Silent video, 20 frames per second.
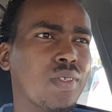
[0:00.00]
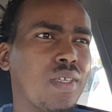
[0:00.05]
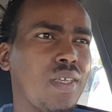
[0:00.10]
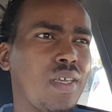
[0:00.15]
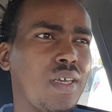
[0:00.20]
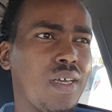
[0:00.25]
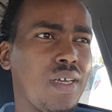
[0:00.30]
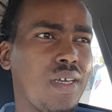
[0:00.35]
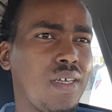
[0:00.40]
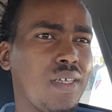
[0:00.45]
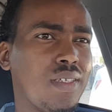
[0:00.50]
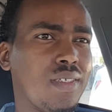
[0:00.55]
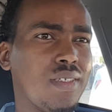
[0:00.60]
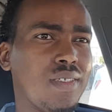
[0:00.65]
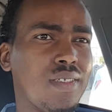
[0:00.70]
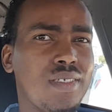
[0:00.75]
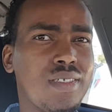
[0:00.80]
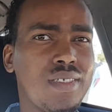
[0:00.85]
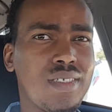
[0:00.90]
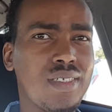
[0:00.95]
And
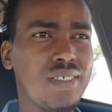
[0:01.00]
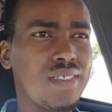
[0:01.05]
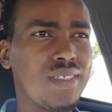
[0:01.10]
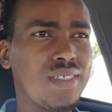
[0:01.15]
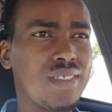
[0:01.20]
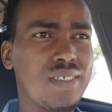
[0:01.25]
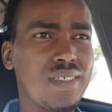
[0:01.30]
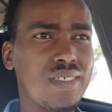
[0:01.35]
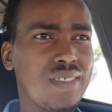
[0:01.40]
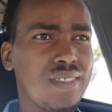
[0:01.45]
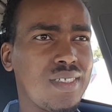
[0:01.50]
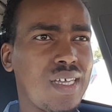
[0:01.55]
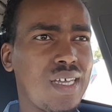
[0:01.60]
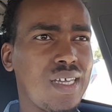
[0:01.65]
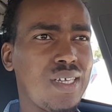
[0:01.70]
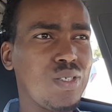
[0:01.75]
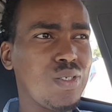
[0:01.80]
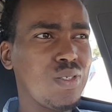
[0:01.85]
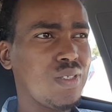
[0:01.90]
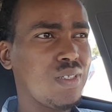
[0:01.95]

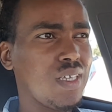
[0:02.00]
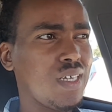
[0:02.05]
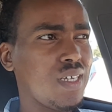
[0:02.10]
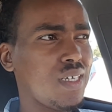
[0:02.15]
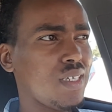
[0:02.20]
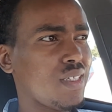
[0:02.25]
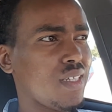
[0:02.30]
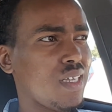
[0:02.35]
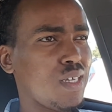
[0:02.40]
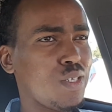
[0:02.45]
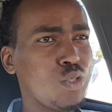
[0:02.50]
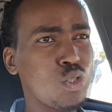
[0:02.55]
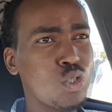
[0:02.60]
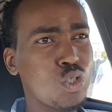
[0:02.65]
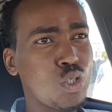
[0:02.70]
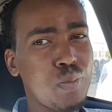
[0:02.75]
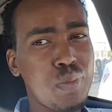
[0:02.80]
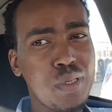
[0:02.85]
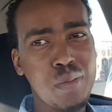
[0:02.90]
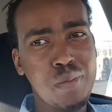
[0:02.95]
that used
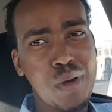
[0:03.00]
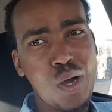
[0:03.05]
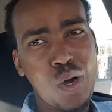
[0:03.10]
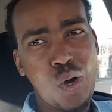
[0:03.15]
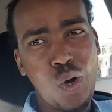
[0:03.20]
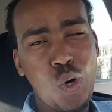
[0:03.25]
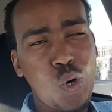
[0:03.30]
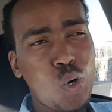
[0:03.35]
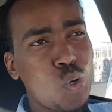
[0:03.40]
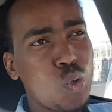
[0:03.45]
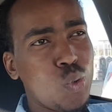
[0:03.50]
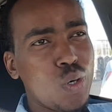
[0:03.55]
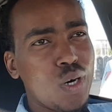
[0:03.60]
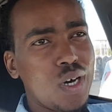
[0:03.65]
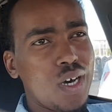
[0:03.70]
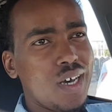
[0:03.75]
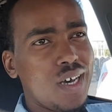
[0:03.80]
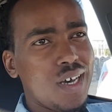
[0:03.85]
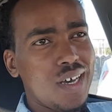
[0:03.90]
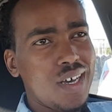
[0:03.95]
to be my whole
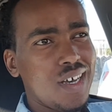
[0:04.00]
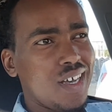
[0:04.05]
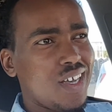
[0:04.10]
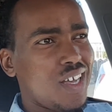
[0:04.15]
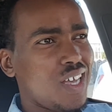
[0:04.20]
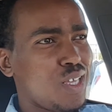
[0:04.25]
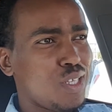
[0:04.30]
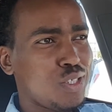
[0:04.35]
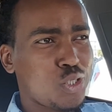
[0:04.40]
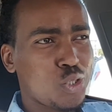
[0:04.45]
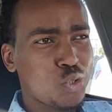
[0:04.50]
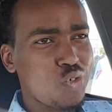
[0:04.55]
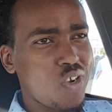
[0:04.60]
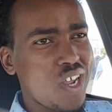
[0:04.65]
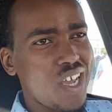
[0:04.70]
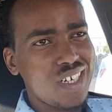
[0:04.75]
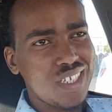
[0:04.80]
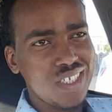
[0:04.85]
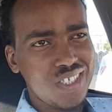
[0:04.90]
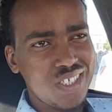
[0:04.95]

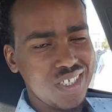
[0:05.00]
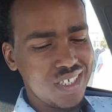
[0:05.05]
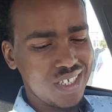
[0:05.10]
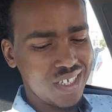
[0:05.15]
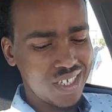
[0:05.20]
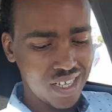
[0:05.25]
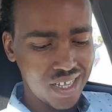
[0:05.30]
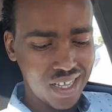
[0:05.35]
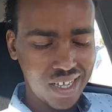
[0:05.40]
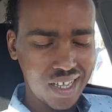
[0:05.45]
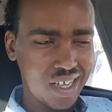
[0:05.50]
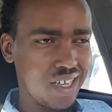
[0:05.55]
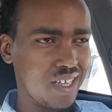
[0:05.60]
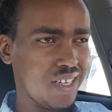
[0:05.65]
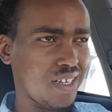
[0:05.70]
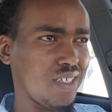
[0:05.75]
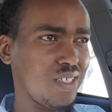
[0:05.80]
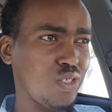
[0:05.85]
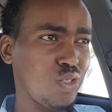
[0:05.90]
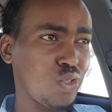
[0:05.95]
strategy,
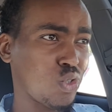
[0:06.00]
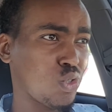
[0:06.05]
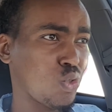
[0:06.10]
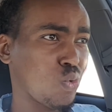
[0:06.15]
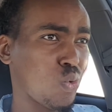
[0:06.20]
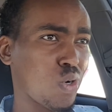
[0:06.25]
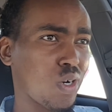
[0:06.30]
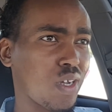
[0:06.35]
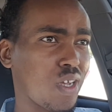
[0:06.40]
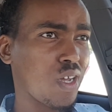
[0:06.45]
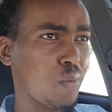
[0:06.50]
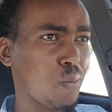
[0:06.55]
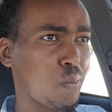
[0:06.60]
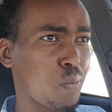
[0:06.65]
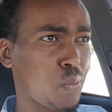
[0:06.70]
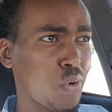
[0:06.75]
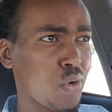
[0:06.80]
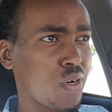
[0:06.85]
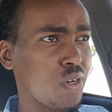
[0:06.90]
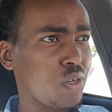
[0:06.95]
and it used to work
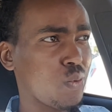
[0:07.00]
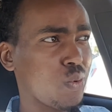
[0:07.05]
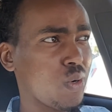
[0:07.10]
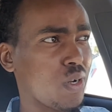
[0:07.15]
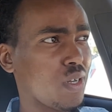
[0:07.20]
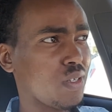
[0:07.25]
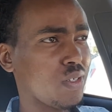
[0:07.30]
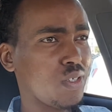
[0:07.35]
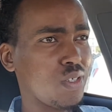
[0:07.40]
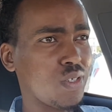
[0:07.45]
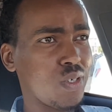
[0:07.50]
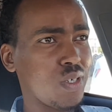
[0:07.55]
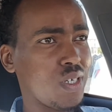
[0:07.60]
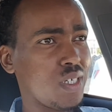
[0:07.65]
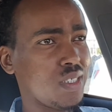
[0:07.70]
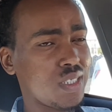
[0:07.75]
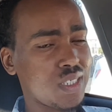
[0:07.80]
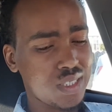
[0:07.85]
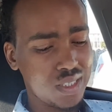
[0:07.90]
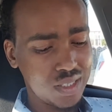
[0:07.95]
out pretty well,
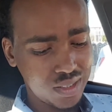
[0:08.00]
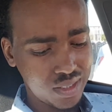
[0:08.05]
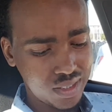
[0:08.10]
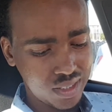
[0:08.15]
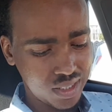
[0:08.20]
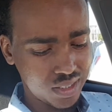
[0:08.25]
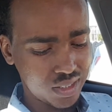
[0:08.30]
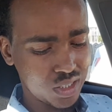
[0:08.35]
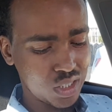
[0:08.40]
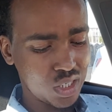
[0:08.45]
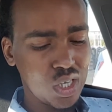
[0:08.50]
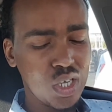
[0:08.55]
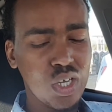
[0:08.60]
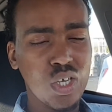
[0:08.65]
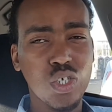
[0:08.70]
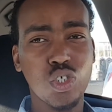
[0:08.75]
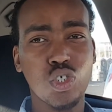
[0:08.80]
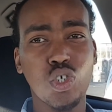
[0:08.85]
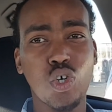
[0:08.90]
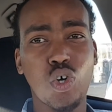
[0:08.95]
and it still does.
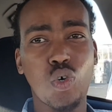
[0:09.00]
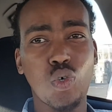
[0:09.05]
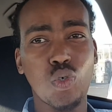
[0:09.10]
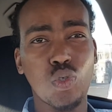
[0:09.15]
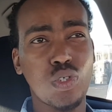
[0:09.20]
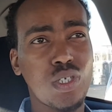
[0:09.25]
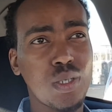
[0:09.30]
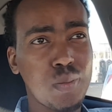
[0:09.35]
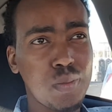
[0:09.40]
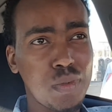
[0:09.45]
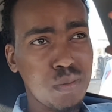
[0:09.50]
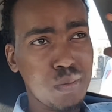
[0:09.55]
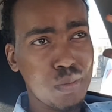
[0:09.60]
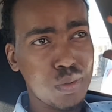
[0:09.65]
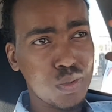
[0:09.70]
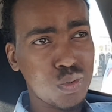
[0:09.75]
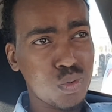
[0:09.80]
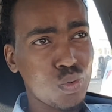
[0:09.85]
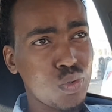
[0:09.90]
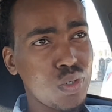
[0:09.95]
So tip
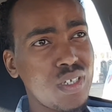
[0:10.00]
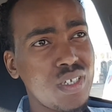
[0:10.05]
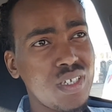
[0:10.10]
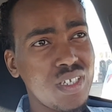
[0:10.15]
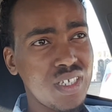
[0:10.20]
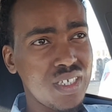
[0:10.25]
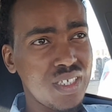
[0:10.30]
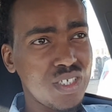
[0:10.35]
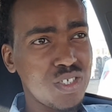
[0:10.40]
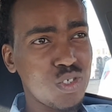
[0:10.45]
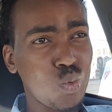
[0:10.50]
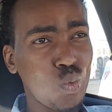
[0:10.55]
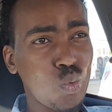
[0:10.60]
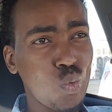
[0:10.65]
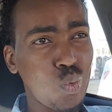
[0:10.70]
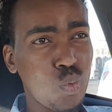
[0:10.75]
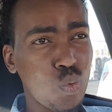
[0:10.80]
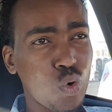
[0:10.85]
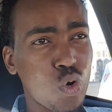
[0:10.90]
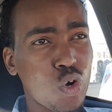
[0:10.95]
number three is
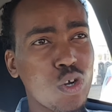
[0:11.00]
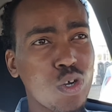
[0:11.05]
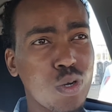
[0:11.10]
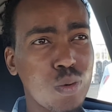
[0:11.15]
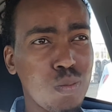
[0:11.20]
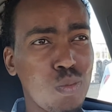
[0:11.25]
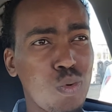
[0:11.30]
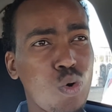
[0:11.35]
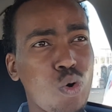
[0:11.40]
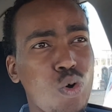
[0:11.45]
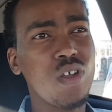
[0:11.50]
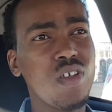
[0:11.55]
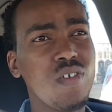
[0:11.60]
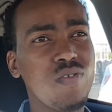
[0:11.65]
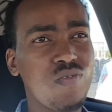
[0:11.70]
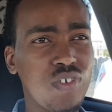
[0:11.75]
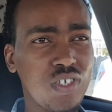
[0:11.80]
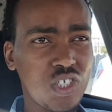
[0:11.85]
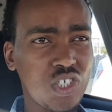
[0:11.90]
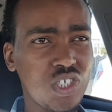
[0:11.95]
work more
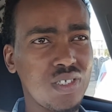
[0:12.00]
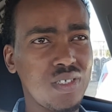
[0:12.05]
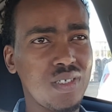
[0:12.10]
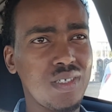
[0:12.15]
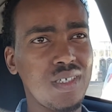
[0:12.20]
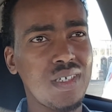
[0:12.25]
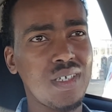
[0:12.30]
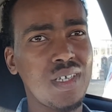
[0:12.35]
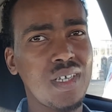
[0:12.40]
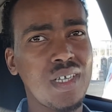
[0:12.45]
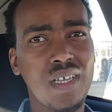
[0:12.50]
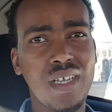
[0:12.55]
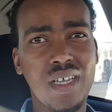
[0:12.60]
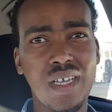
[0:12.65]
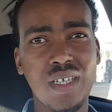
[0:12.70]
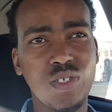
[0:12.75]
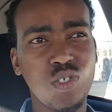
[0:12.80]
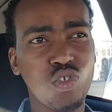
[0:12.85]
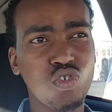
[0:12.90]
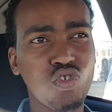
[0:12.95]
efficiently
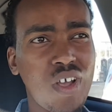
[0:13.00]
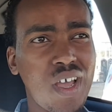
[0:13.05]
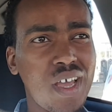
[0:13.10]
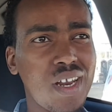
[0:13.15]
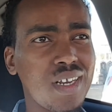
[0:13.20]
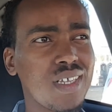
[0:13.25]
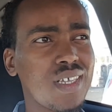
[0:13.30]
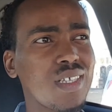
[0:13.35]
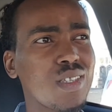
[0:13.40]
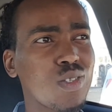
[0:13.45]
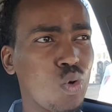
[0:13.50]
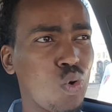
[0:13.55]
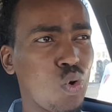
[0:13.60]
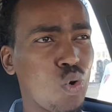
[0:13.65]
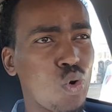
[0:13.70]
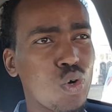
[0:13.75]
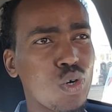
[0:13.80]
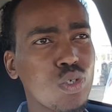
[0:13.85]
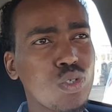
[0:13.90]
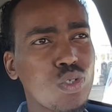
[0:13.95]
and try to get the
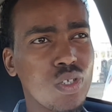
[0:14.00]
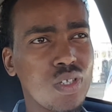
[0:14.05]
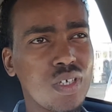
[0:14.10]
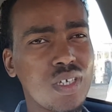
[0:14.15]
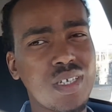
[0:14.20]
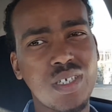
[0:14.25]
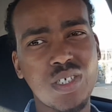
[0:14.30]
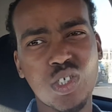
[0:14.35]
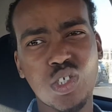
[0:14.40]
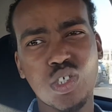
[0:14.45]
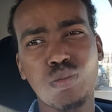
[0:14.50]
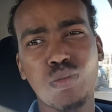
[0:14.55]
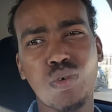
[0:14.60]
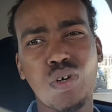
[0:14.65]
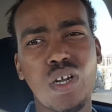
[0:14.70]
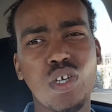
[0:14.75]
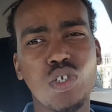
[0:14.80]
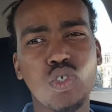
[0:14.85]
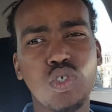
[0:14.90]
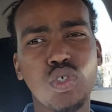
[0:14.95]
order to the customer
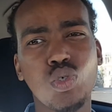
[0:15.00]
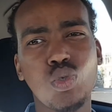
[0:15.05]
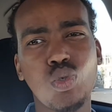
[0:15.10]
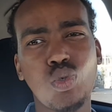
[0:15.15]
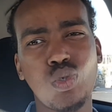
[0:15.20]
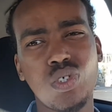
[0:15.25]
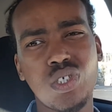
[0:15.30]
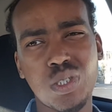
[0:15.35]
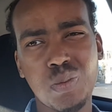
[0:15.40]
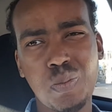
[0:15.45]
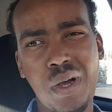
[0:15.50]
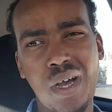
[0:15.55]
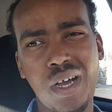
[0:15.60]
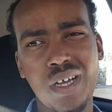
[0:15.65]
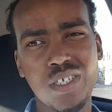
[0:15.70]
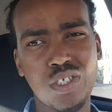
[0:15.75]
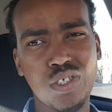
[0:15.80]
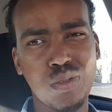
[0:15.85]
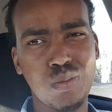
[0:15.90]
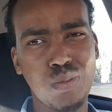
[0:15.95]
as soon as
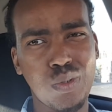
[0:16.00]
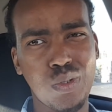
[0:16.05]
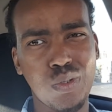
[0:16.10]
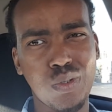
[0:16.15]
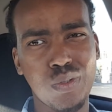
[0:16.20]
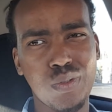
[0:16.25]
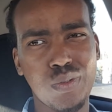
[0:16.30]
possible.